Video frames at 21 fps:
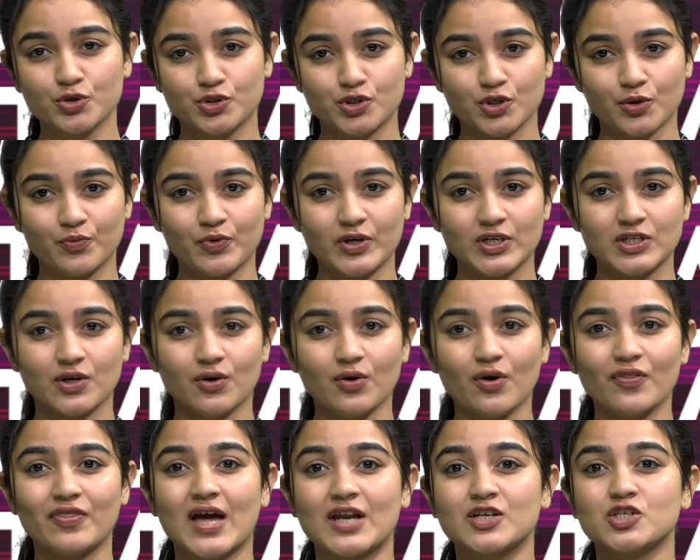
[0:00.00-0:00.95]
YouTube video
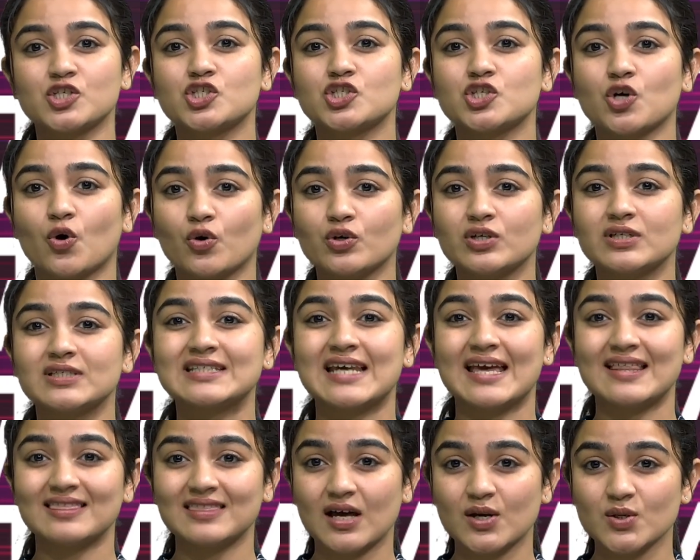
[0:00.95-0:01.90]
that showed
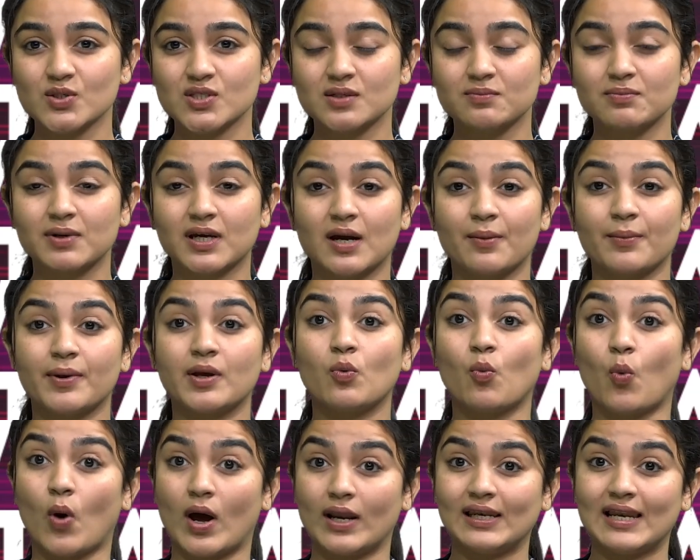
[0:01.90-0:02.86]
10,000 becoming
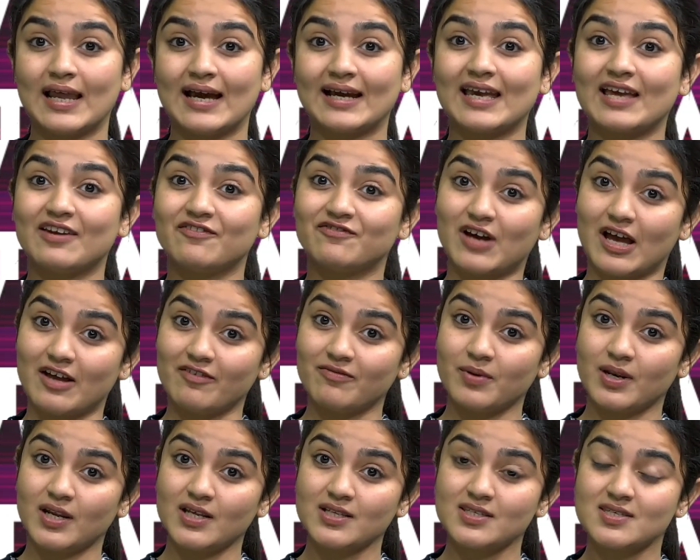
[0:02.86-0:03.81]
1 lakh in 5
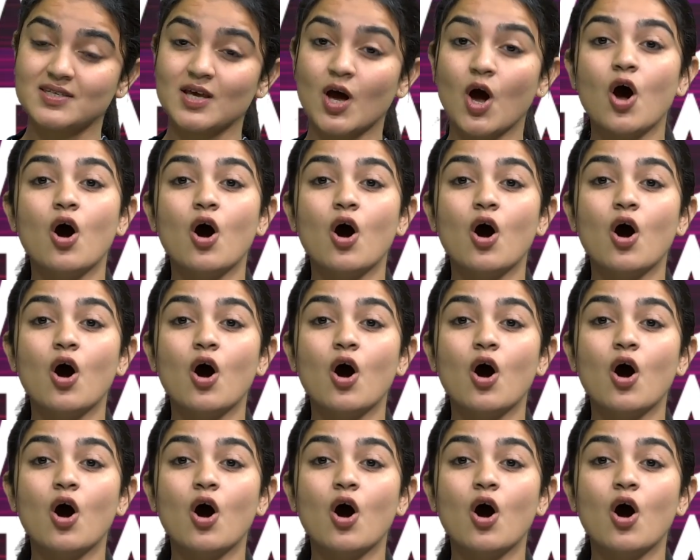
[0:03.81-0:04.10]
minutes,